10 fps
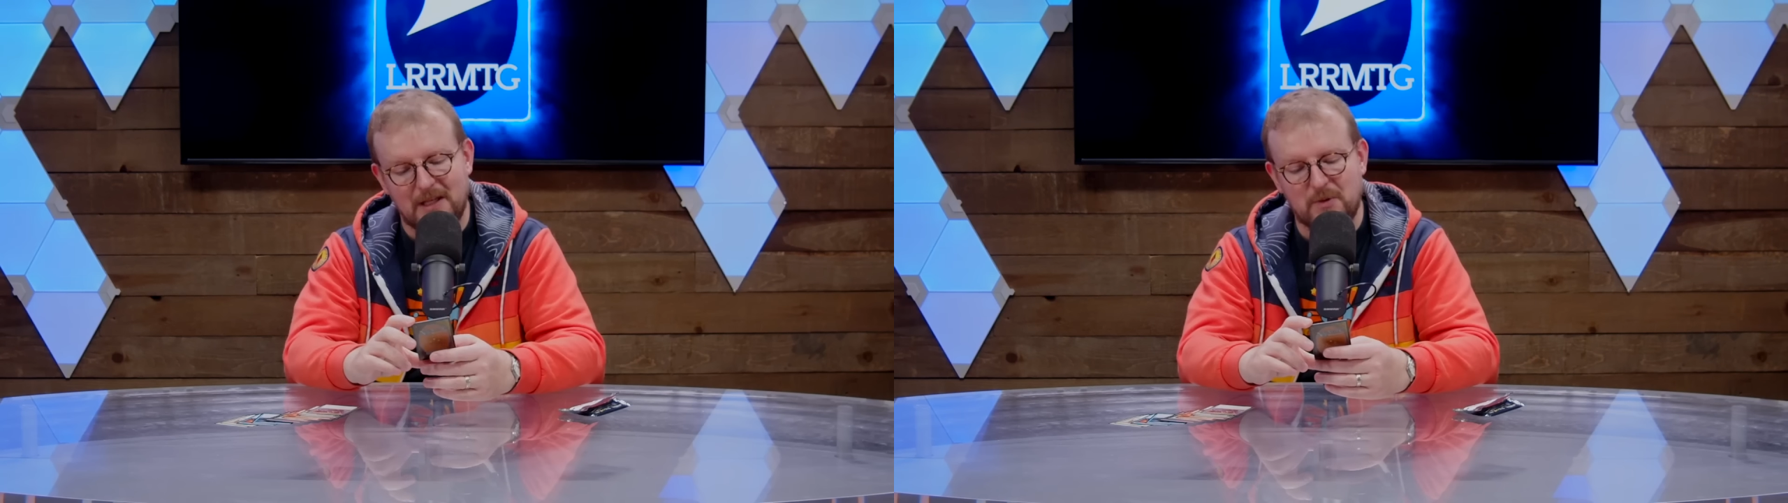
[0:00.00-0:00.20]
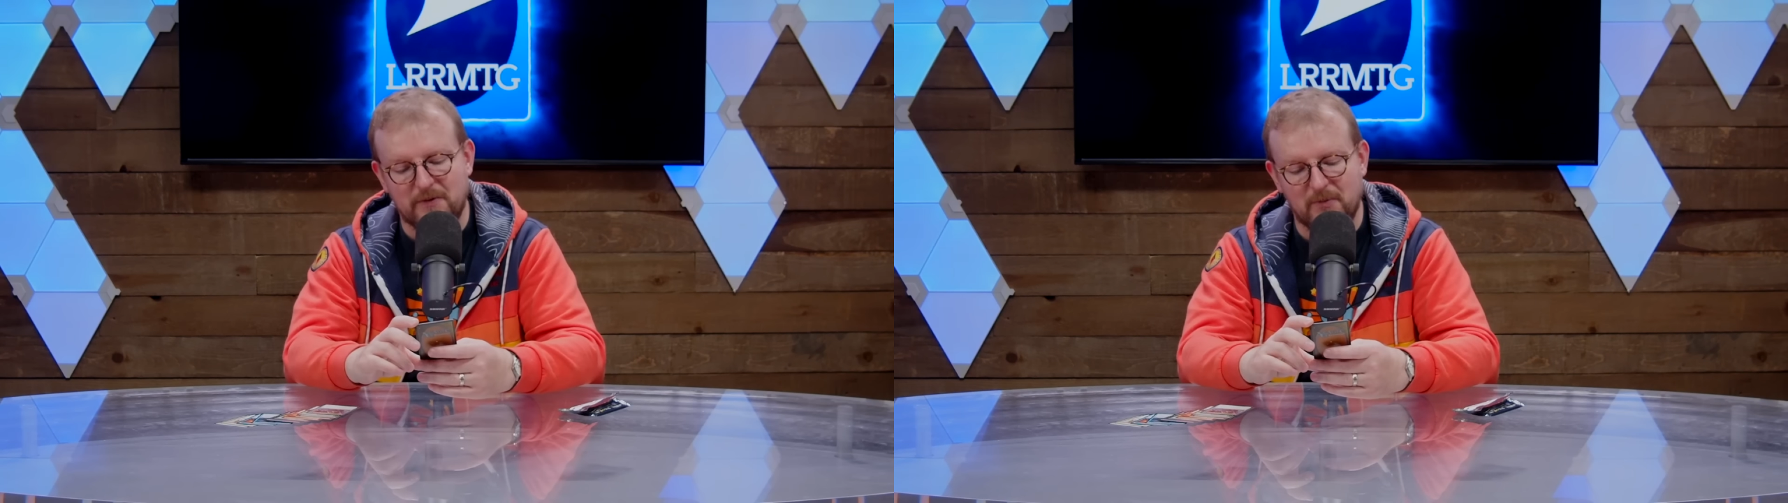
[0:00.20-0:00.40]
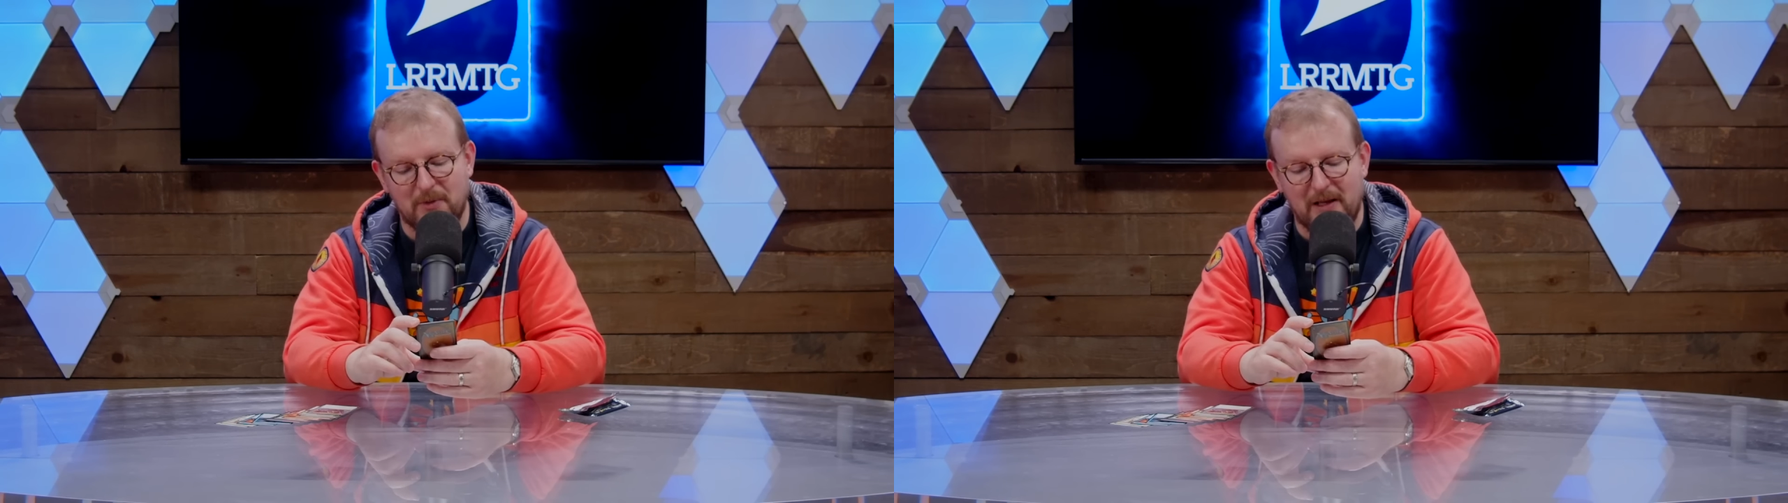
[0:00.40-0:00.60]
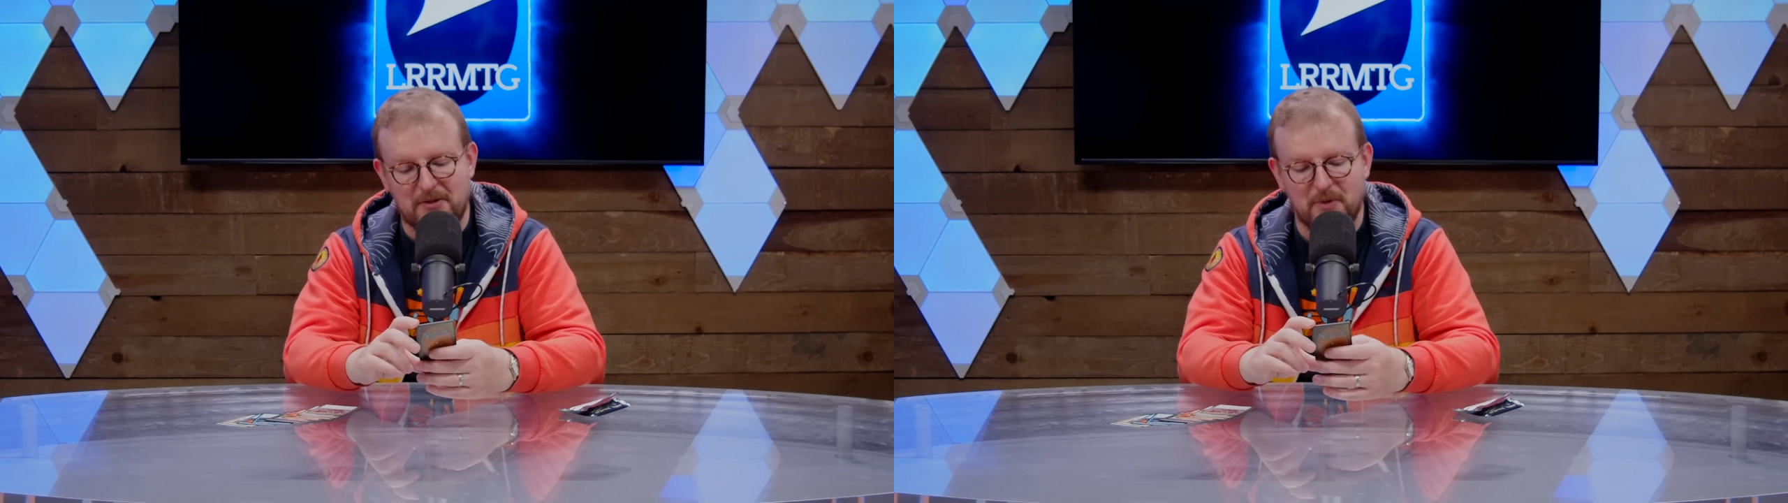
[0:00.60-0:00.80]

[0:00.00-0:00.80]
This one's from Commander